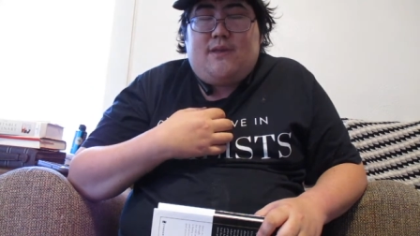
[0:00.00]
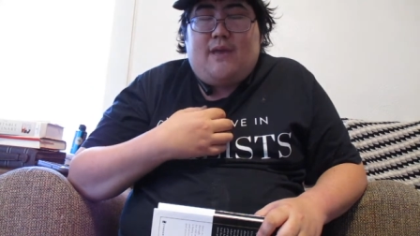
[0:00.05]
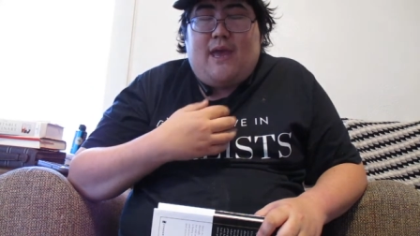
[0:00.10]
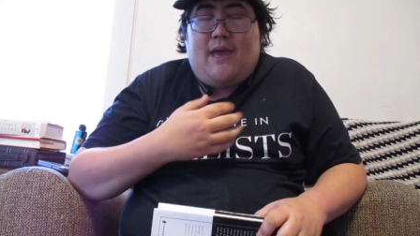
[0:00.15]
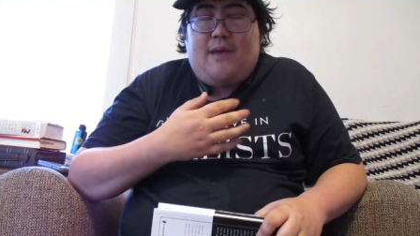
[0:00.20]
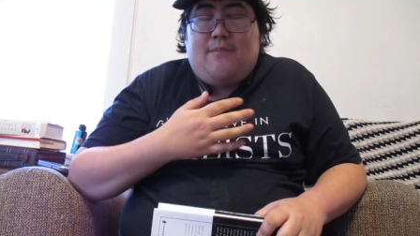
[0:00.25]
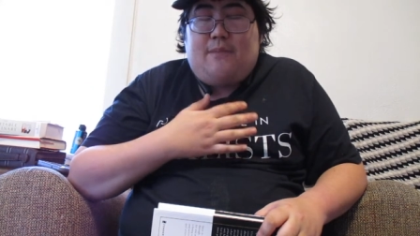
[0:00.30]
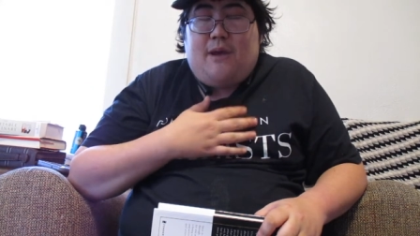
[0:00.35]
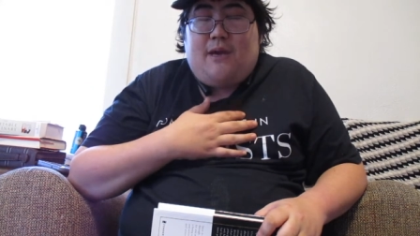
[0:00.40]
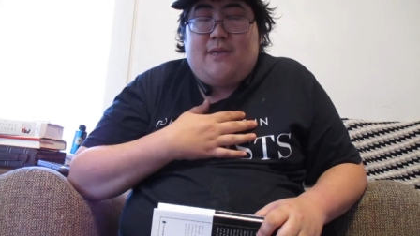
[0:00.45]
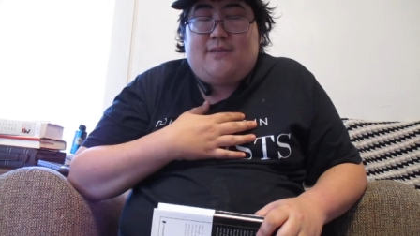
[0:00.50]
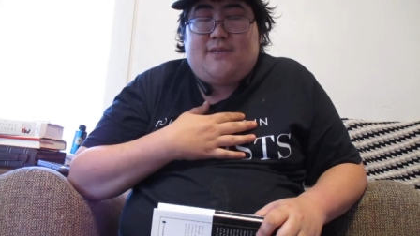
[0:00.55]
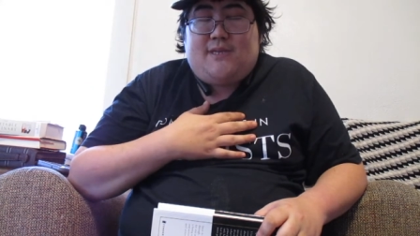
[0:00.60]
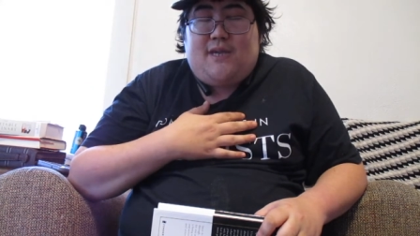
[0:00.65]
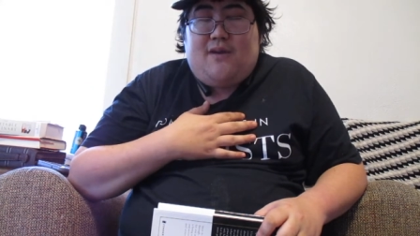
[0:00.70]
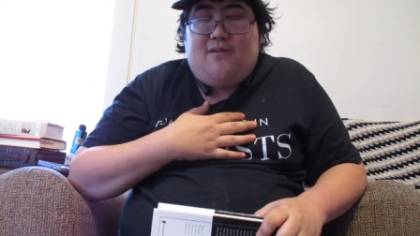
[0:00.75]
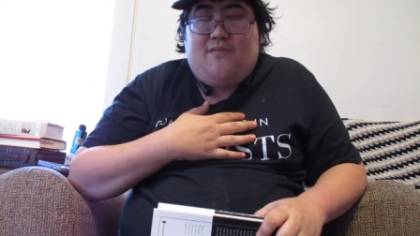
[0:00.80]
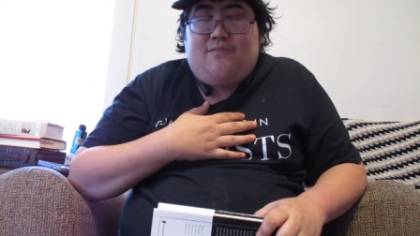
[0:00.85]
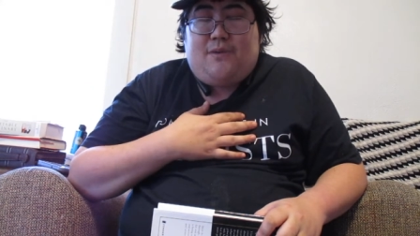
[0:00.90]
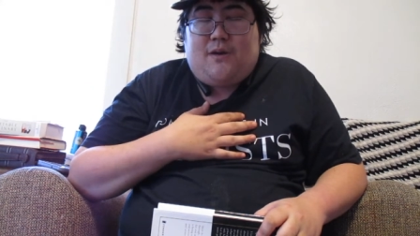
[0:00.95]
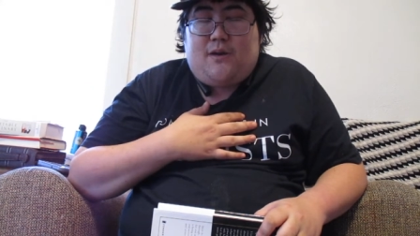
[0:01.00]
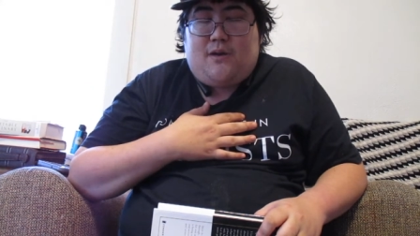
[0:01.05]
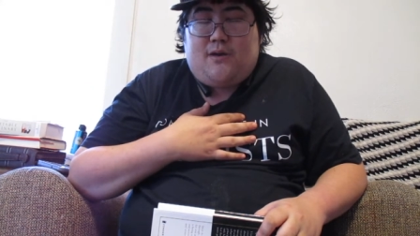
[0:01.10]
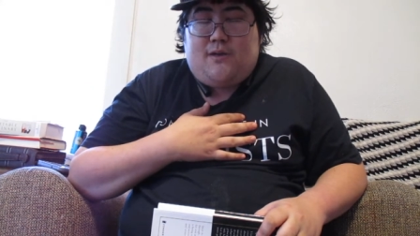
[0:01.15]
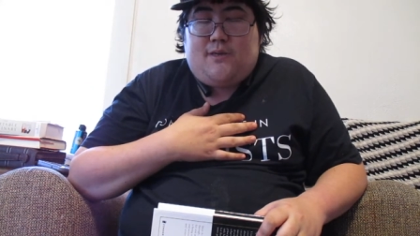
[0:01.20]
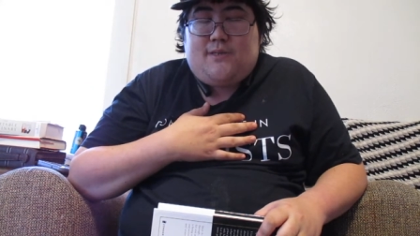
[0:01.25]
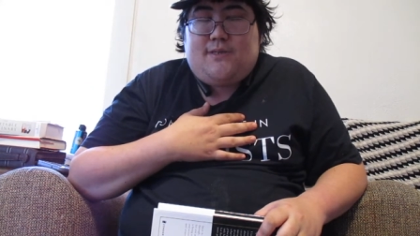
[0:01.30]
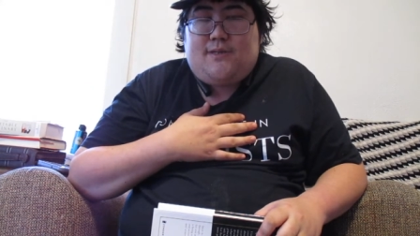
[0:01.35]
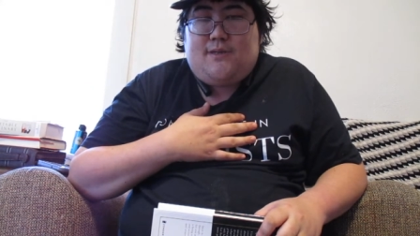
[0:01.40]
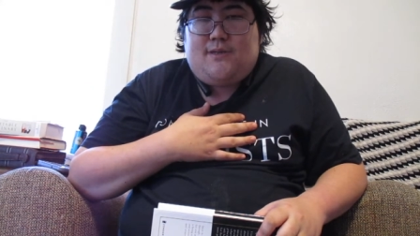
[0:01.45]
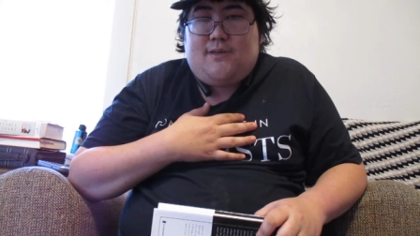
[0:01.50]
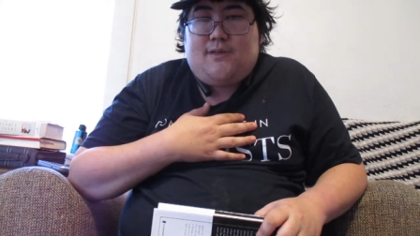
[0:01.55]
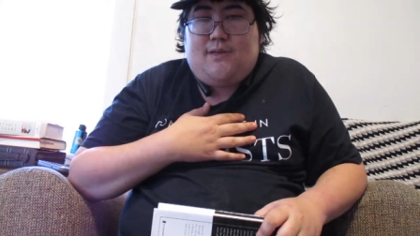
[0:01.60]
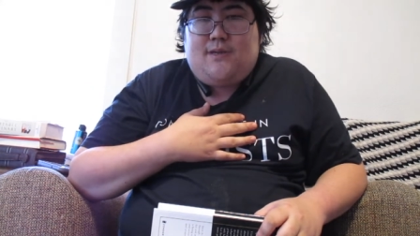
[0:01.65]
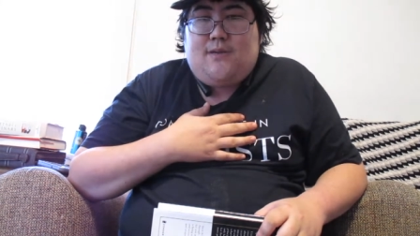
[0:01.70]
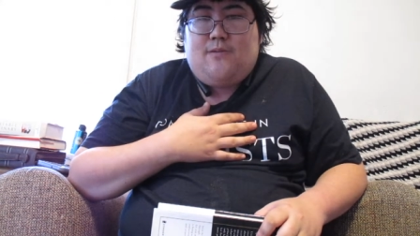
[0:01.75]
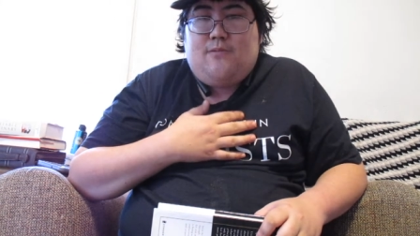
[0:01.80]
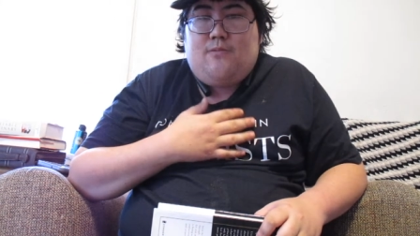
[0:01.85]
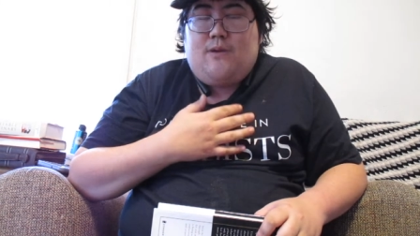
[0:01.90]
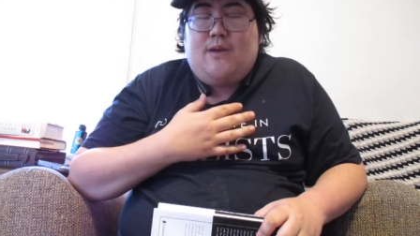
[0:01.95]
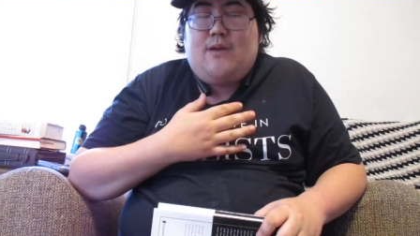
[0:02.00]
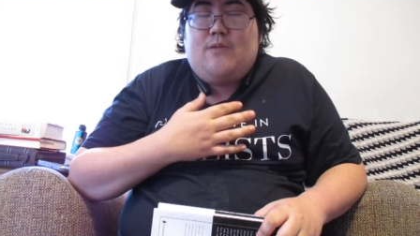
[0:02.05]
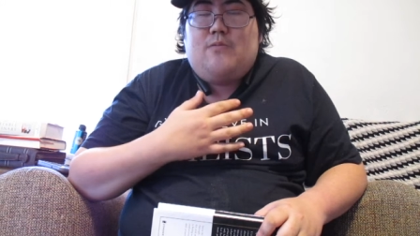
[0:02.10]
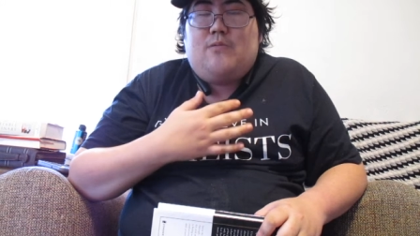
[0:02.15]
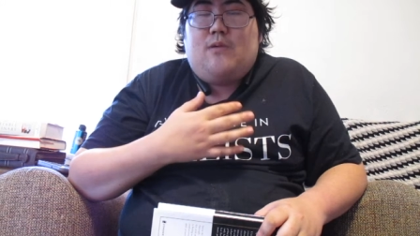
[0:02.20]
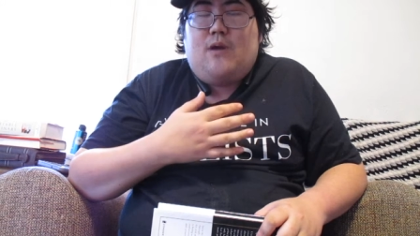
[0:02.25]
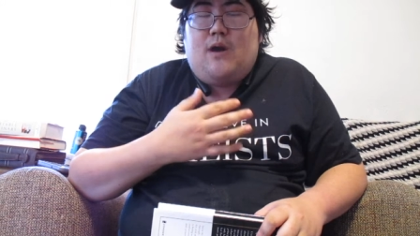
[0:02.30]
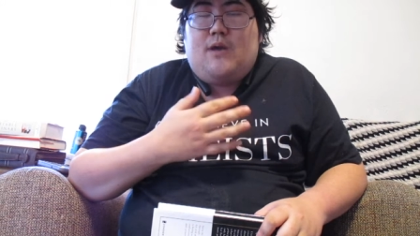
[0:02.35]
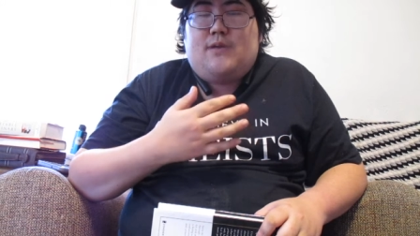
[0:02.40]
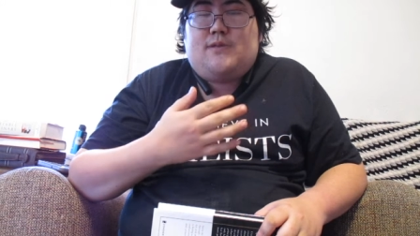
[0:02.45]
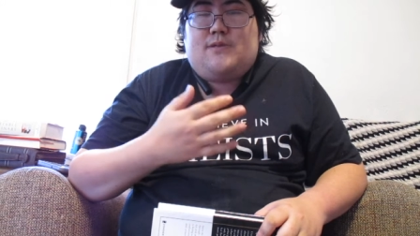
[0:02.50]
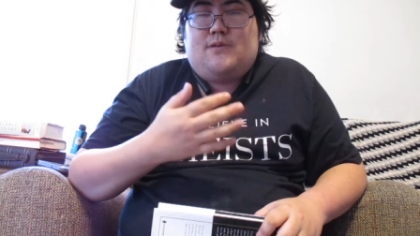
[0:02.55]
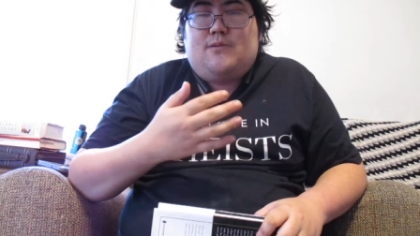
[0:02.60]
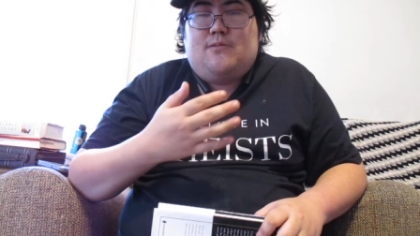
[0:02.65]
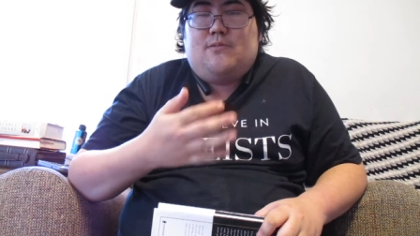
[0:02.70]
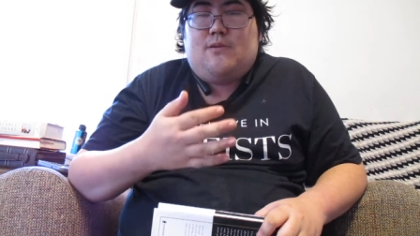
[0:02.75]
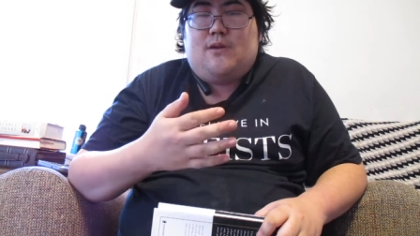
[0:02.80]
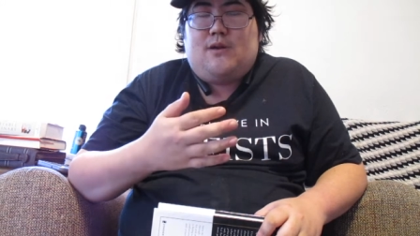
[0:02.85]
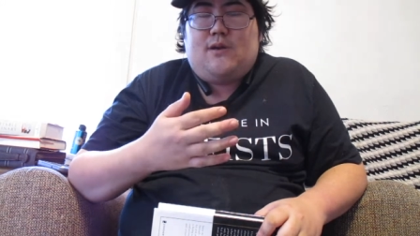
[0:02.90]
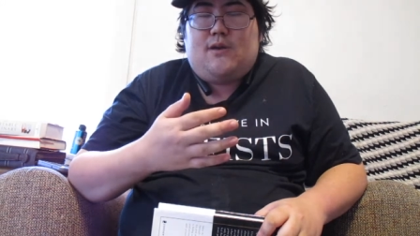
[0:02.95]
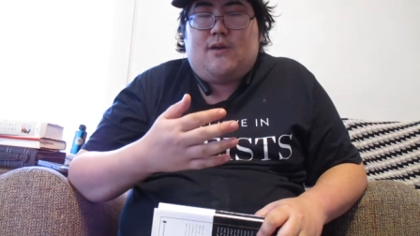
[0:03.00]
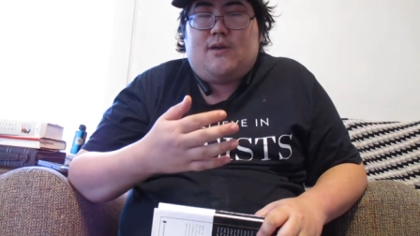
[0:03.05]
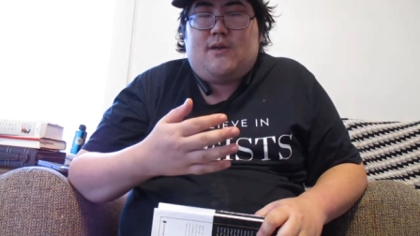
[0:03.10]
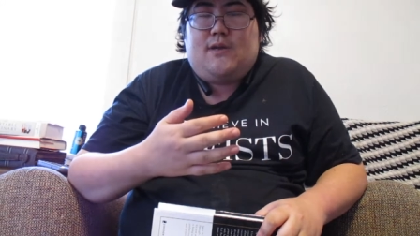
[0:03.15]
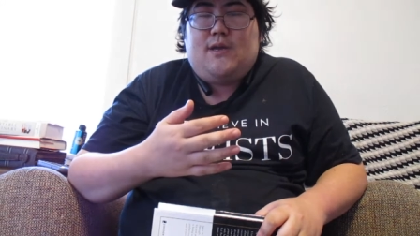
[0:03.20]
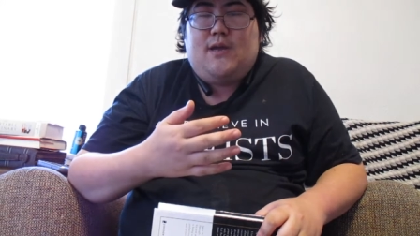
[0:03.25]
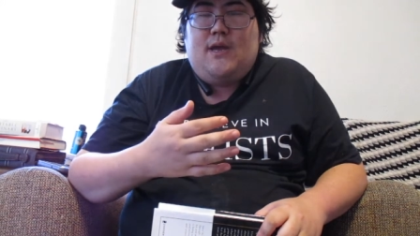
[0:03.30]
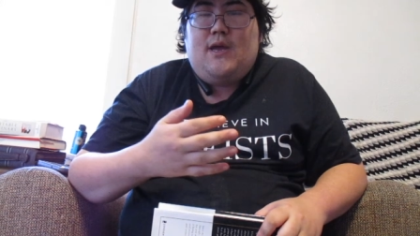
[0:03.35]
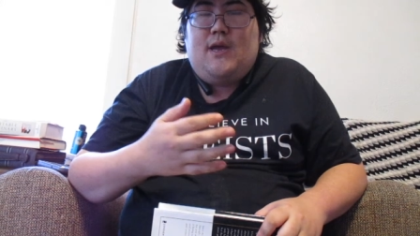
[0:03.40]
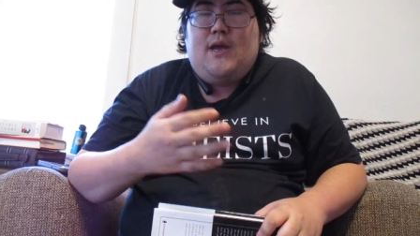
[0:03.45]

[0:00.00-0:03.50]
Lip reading: and myself personally, we want to work.